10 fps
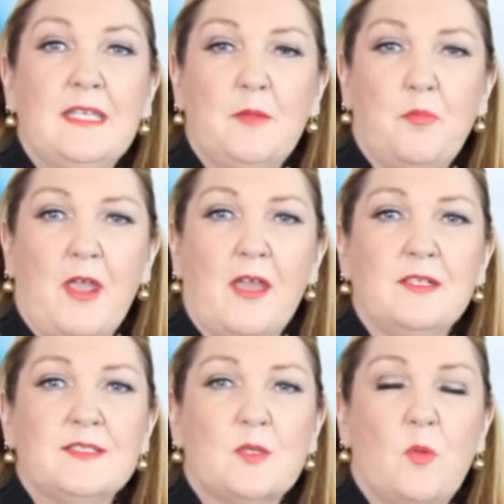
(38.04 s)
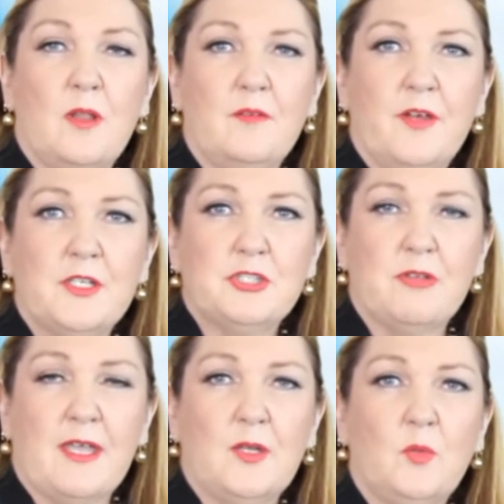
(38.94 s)
Nick Brown is a qualified
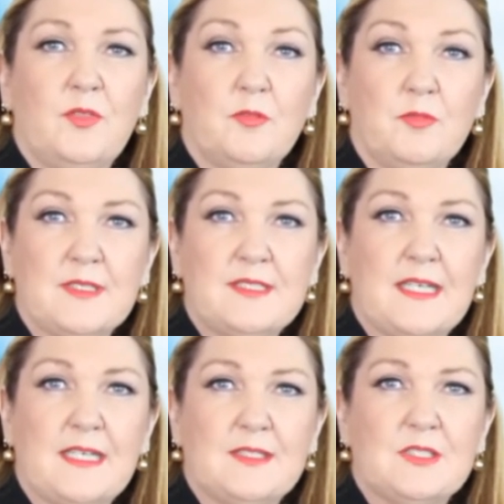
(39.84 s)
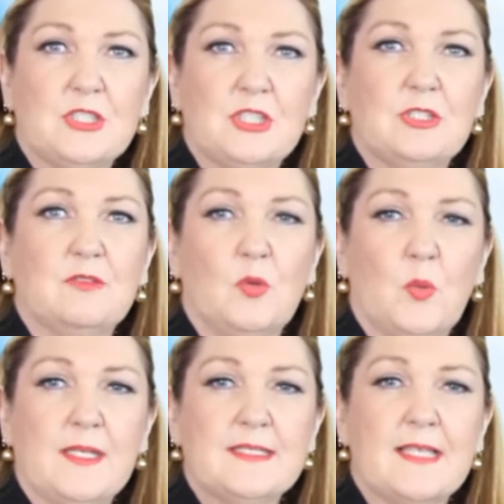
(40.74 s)
trainer with the Real Estate Institute of
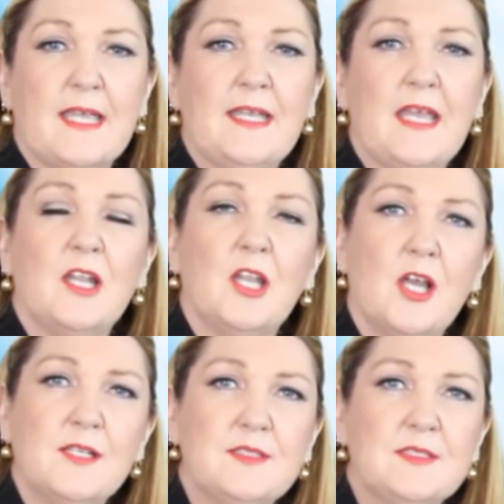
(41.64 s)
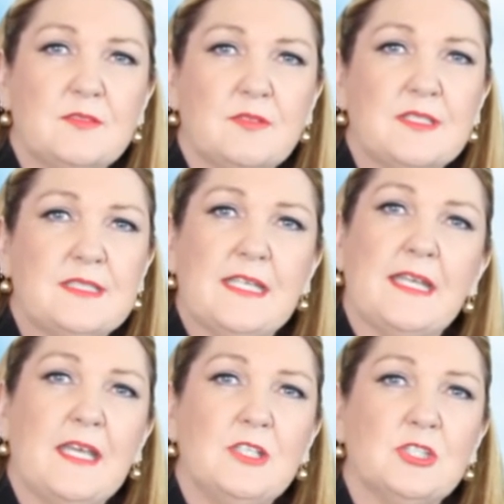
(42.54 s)
Queensland and a licensed real
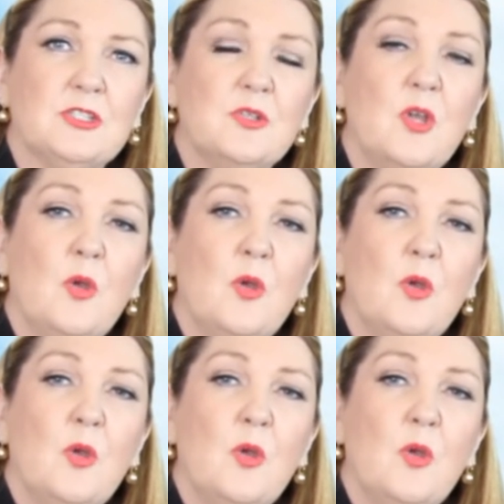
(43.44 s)
estate agent